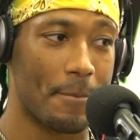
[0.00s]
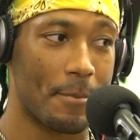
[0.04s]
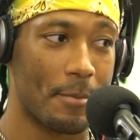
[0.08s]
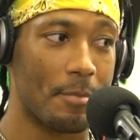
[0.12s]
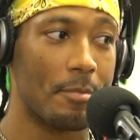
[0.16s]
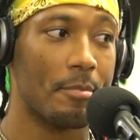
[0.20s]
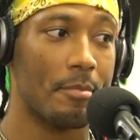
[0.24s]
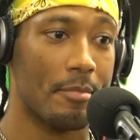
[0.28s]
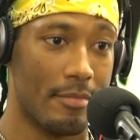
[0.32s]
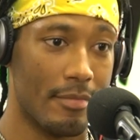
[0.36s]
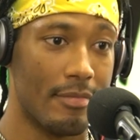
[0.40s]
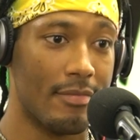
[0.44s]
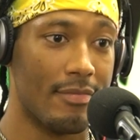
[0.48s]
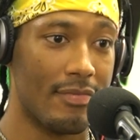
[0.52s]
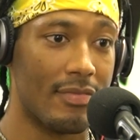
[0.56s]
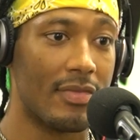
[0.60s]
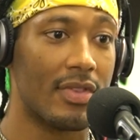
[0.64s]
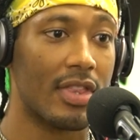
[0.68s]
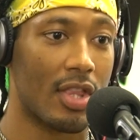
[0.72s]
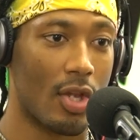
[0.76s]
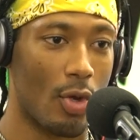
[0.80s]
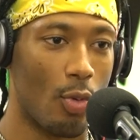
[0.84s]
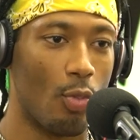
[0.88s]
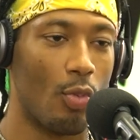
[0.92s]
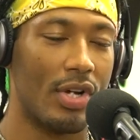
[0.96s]

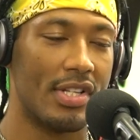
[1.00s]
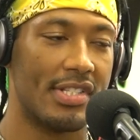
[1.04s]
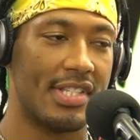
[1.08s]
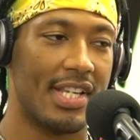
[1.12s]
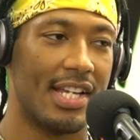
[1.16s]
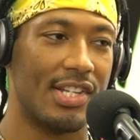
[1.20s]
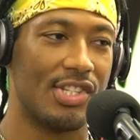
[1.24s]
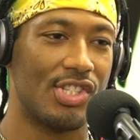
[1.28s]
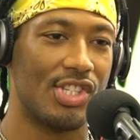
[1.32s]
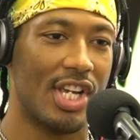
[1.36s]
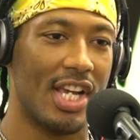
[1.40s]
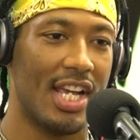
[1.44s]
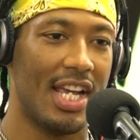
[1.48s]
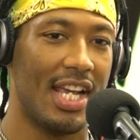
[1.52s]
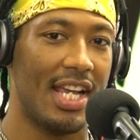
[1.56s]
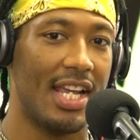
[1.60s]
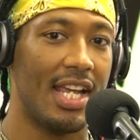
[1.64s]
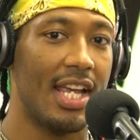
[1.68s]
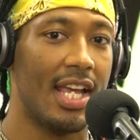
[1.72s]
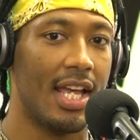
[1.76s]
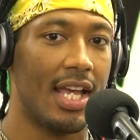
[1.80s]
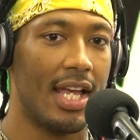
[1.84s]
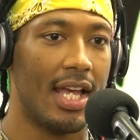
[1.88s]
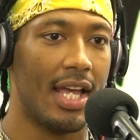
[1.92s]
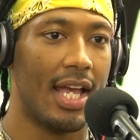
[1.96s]
One Take J.
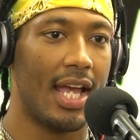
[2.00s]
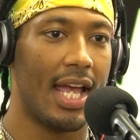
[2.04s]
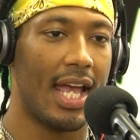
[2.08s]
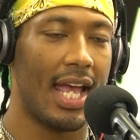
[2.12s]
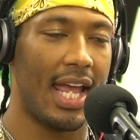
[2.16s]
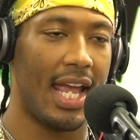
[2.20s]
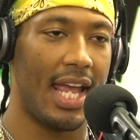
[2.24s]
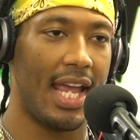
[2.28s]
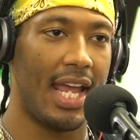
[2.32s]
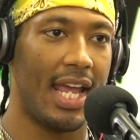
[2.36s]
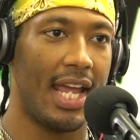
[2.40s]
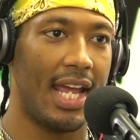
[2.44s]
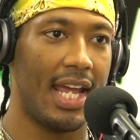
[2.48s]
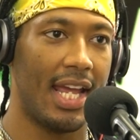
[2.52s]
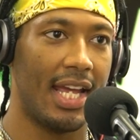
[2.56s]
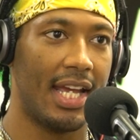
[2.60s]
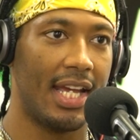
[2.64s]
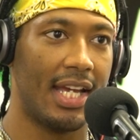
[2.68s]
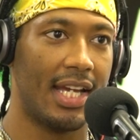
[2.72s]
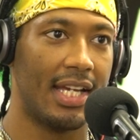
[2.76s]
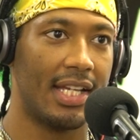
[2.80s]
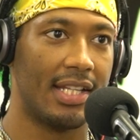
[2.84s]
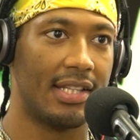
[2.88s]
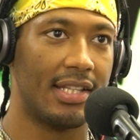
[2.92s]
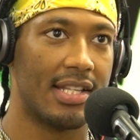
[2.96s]
Yeah.
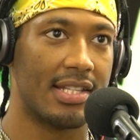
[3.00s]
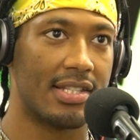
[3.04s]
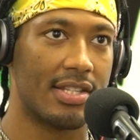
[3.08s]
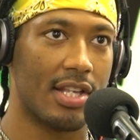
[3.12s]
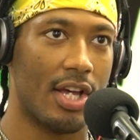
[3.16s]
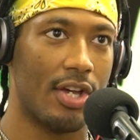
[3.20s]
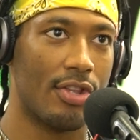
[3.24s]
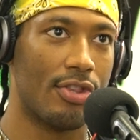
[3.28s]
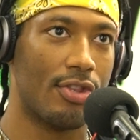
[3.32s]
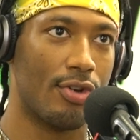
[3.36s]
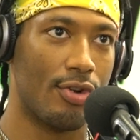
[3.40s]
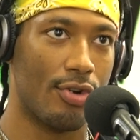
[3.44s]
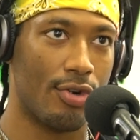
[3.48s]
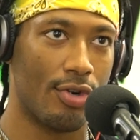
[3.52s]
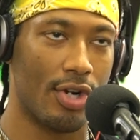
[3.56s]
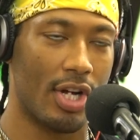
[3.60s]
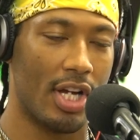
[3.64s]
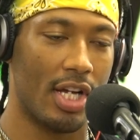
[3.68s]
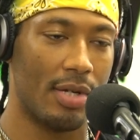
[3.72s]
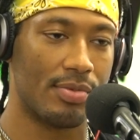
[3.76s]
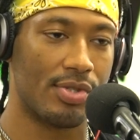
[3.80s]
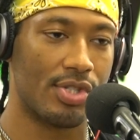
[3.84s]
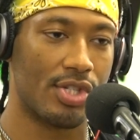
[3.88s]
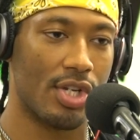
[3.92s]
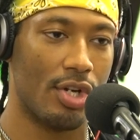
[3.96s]
And this other
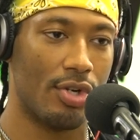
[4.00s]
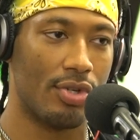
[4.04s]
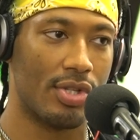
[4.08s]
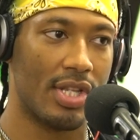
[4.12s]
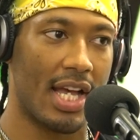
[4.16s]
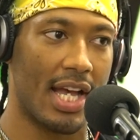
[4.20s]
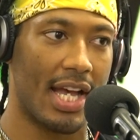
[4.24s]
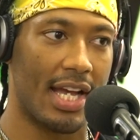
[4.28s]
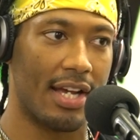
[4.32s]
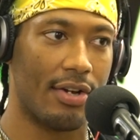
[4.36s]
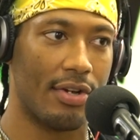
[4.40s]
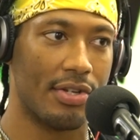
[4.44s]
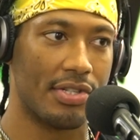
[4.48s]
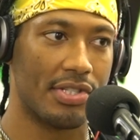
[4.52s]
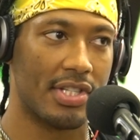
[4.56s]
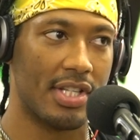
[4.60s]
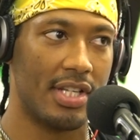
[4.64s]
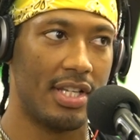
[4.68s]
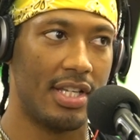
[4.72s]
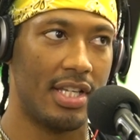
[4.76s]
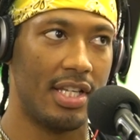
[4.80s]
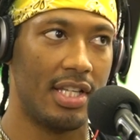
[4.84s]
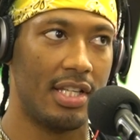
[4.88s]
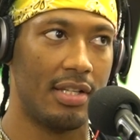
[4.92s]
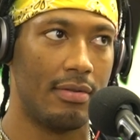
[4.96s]
show that I
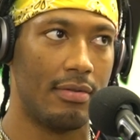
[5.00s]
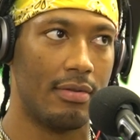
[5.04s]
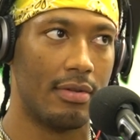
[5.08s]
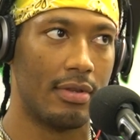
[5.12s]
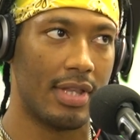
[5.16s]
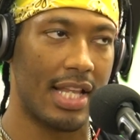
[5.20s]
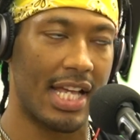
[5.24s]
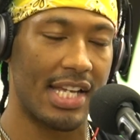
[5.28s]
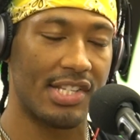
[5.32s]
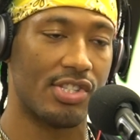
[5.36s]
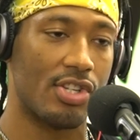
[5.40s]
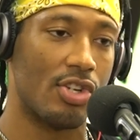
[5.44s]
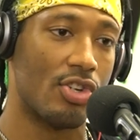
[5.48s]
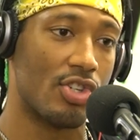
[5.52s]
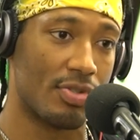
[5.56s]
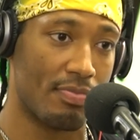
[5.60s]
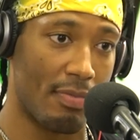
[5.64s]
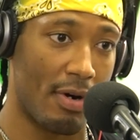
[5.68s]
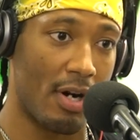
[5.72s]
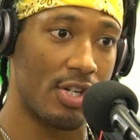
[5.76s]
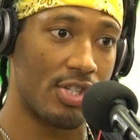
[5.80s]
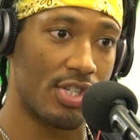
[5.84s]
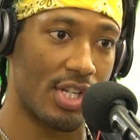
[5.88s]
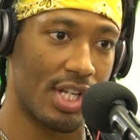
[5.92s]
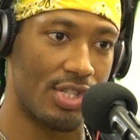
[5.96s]
hosted last year's
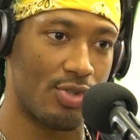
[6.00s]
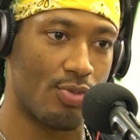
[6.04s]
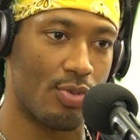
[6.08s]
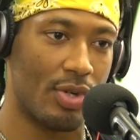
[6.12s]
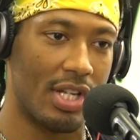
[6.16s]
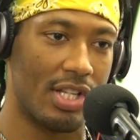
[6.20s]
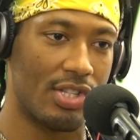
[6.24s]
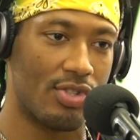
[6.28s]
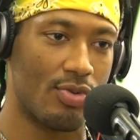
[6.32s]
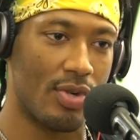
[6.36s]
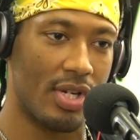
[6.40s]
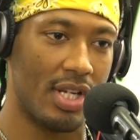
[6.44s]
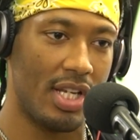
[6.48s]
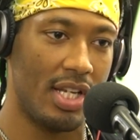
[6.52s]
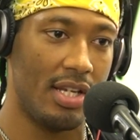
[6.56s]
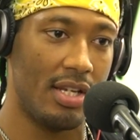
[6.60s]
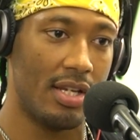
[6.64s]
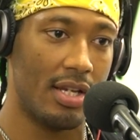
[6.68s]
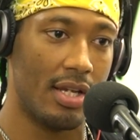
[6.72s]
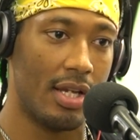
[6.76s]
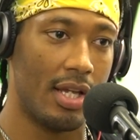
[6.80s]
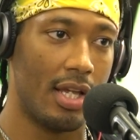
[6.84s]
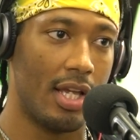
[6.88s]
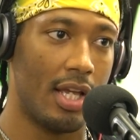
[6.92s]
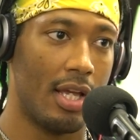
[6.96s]
March in 2020
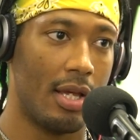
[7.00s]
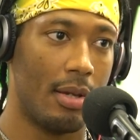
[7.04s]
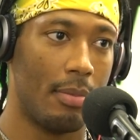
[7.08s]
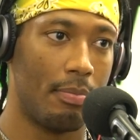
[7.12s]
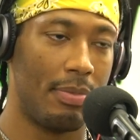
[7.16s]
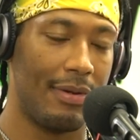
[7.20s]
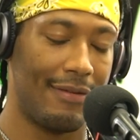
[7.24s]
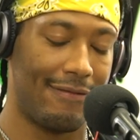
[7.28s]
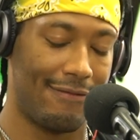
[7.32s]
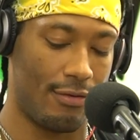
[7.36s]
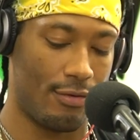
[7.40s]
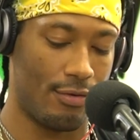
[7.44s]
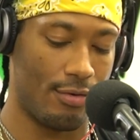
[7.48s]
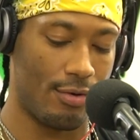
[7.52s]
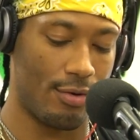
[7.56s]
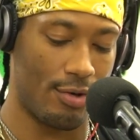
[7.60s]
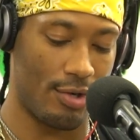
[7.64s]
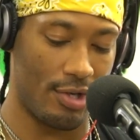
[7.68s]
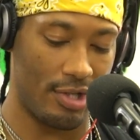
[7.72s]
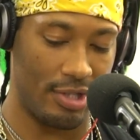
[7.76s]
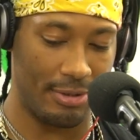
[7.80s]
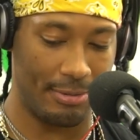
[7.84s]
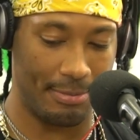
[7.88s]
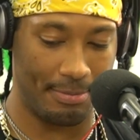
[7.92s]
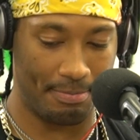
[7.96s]

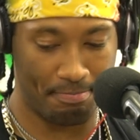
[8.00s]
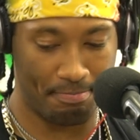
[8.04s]
before